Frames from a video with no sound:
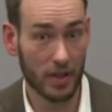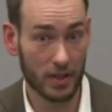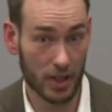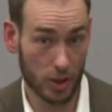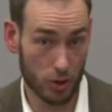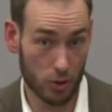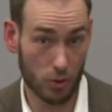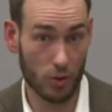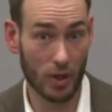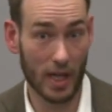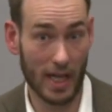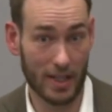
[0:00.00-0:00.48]

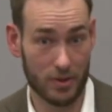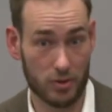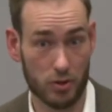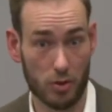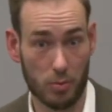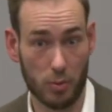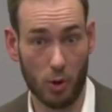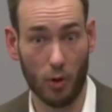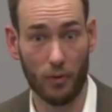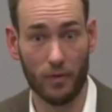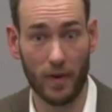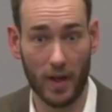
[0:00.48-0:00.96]
that you could add to
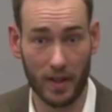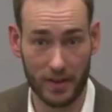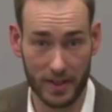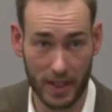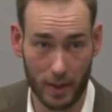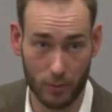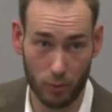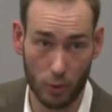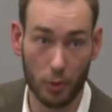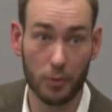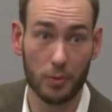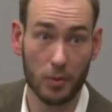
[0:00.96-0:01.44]
your profile?
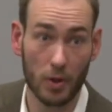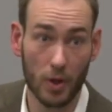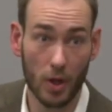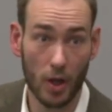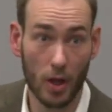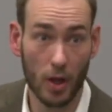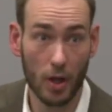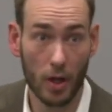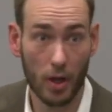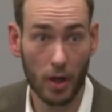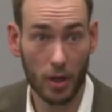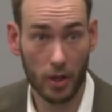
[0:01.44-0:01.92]
That would
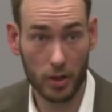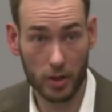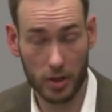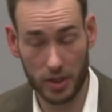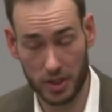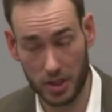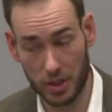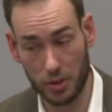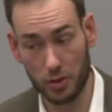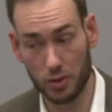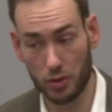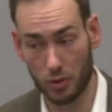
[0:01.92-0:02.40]

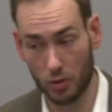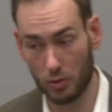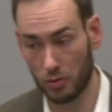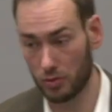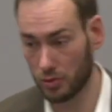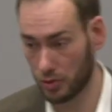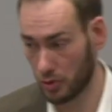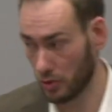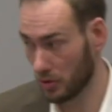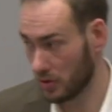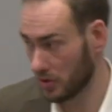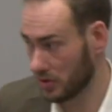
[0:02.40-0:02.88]
continue to
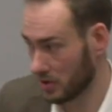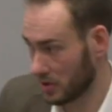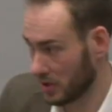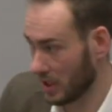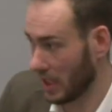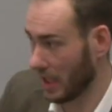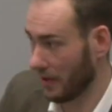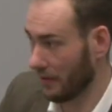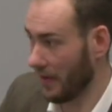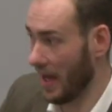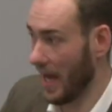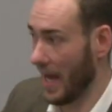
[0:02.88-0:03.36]

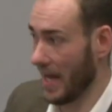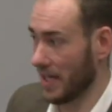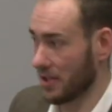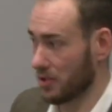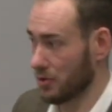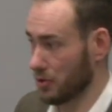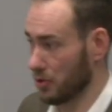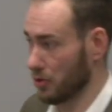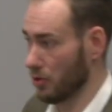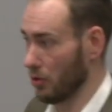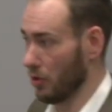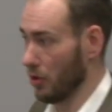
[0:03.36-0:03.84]
kind of add
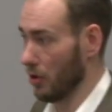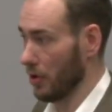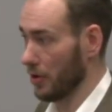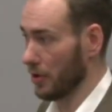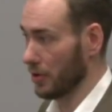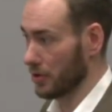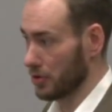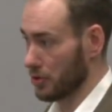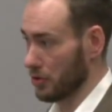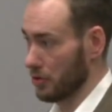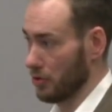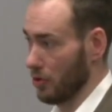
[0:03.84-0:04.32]
to
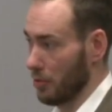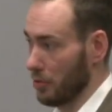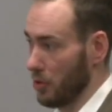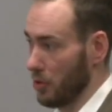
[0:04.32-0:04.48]
your